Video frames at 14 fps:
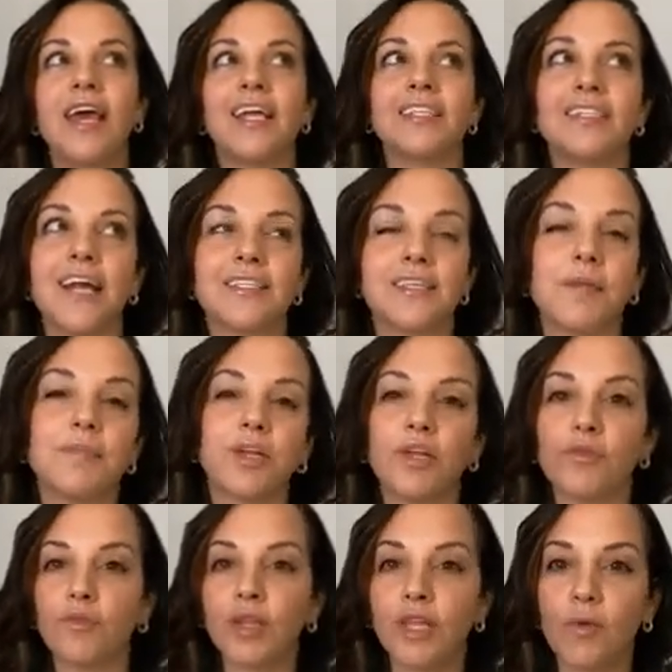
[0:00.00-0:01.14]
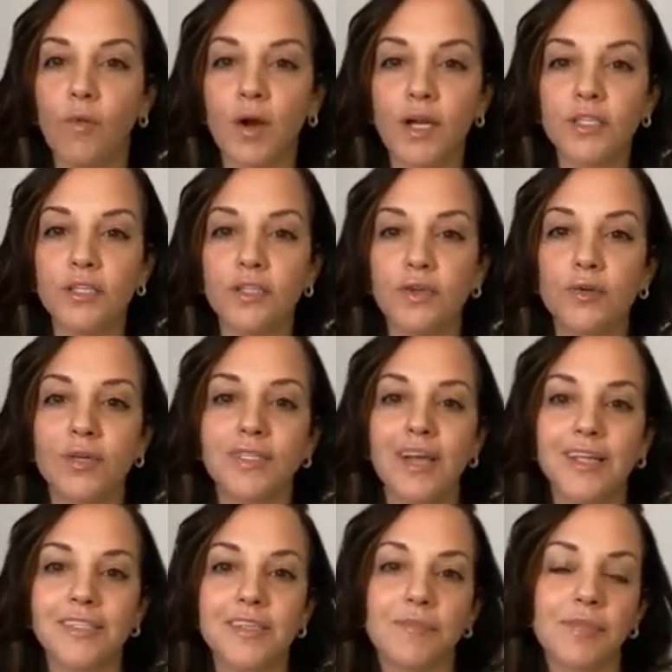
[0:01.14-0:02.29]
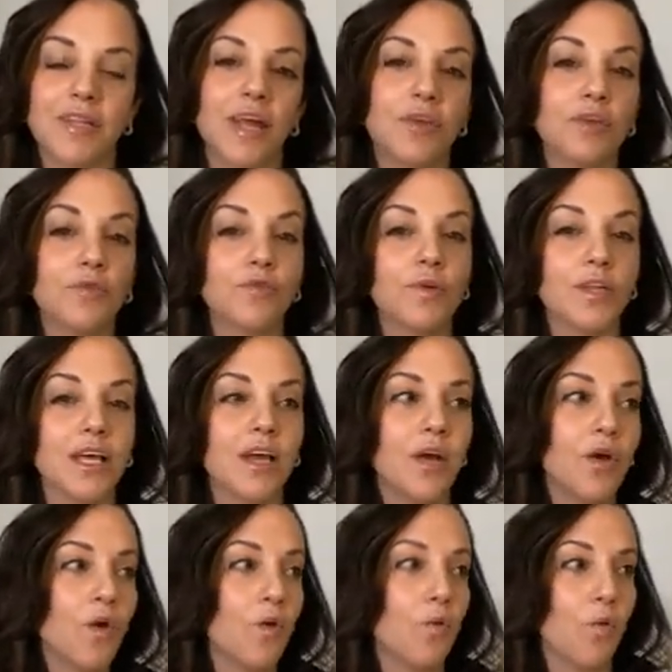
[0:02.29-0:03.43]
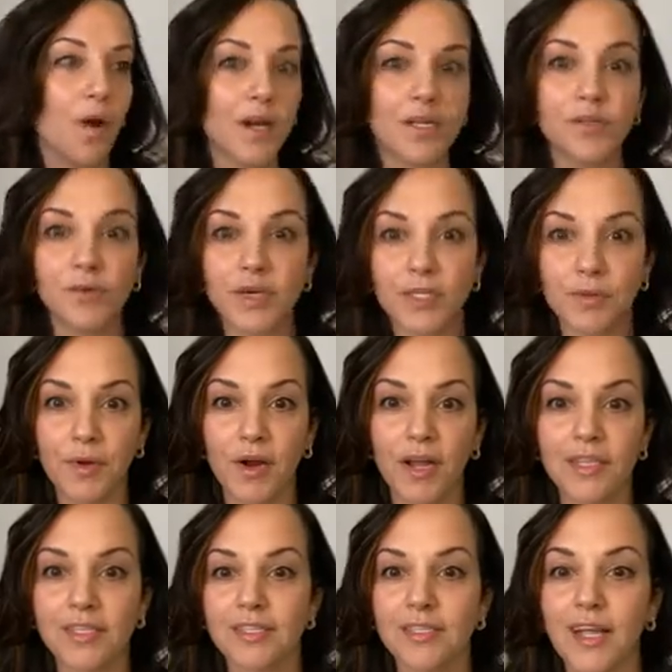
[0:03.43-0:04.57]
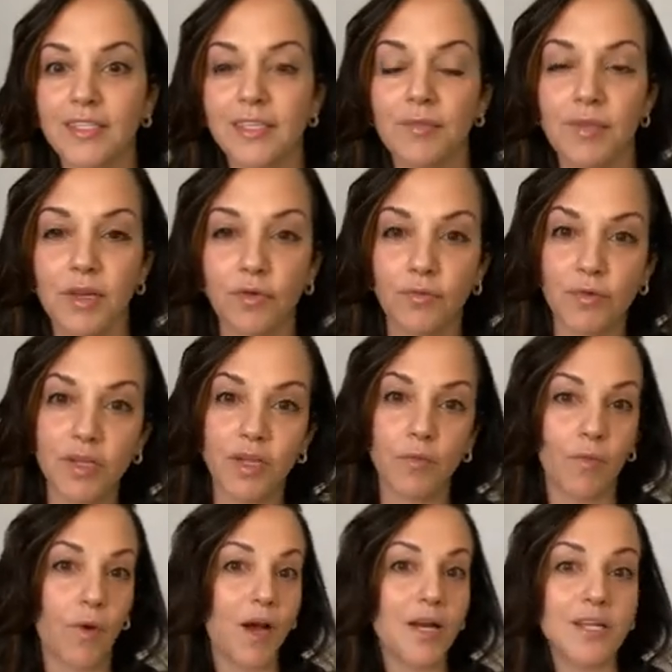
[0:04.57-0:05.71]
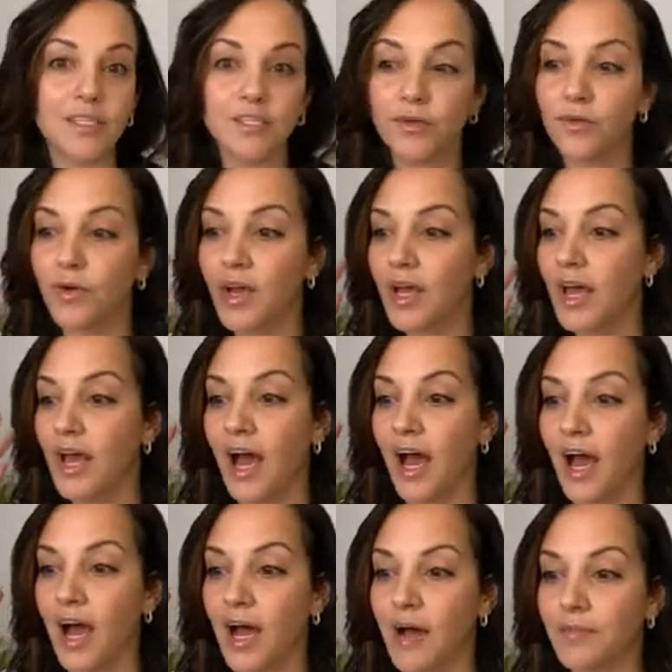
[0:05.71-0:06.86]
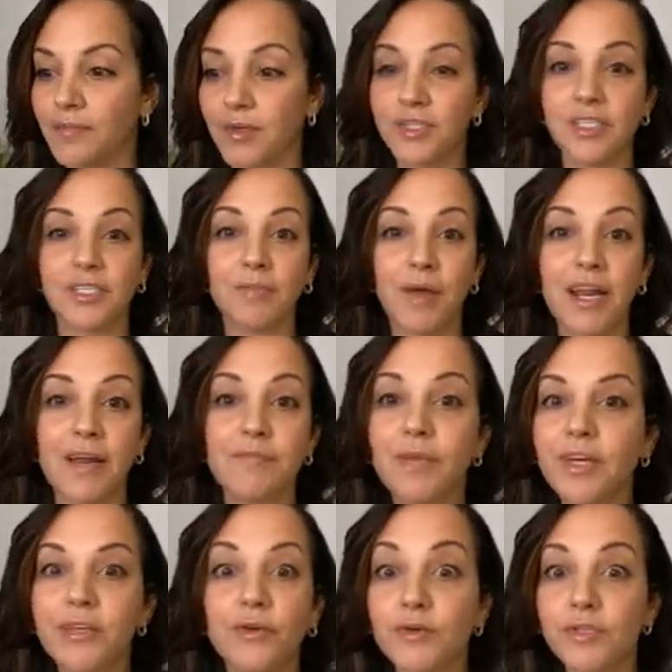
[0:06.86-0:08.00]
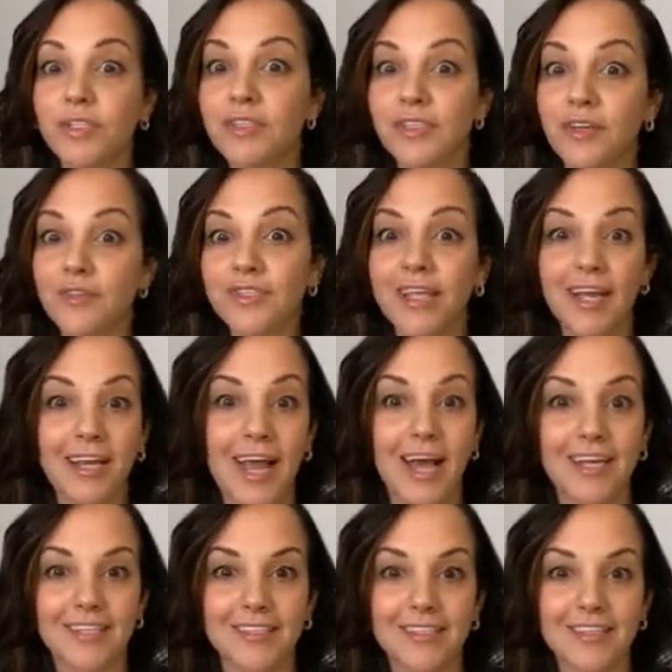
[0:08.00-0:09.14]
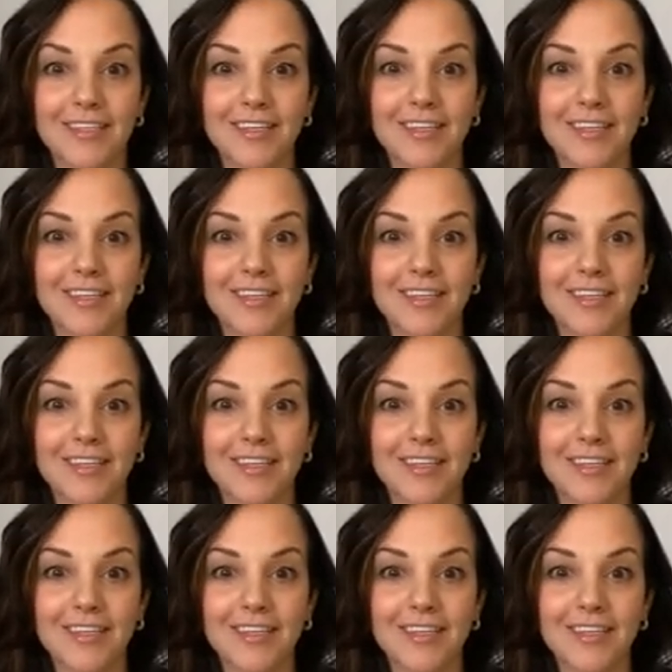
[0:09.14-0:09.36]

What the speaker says: It's not something you really wanted to do. It's not something that you really wanted to experience. It's not something you really wanted to participate in, but you still said yes.